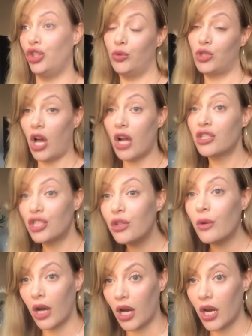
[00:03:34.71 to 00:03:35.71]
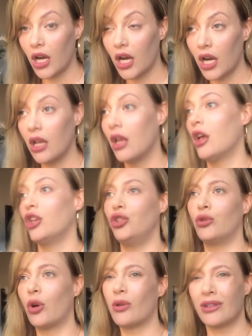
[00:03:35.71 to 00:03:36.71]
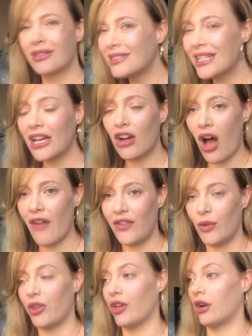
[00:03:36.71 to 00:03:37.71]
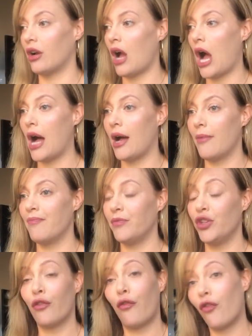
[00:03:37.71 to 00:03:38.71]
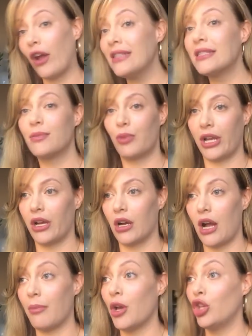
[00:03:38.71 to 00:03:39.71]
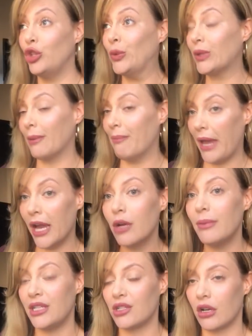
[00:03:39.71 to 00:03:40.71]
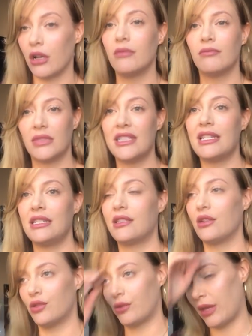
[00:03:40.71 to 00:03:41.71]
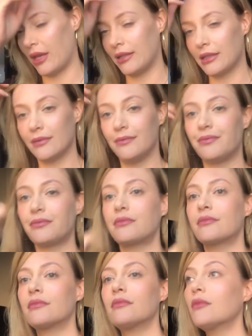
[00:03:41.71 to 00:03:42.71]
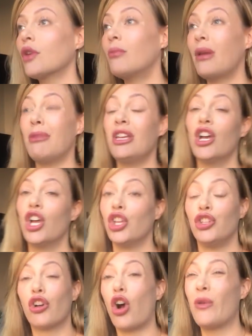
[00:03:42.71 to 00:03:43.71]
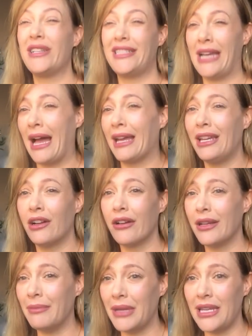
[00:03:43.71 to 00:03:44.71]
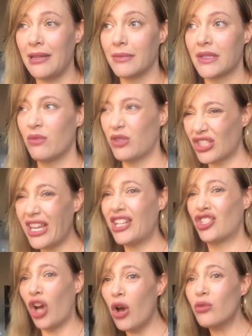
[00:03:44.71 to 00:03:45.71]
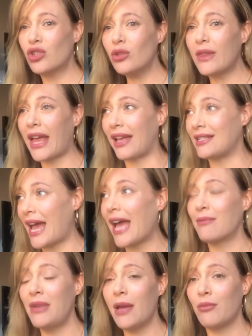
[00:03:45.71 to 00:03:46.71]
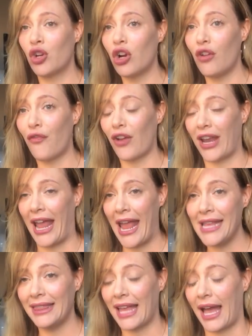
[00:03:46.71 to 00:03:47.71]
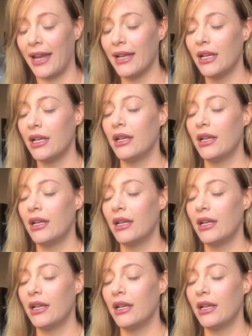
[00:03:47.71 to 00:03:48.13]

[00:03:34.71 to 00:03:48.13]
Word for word: You talk to her. You go to get coffee with her. Um, your friends bring her up. You compare me to her. Let's say it's those three things. Maybe you're always tagging her in memes, which, like, don't do that. Tag me, I'm your girlfriend. I hate that.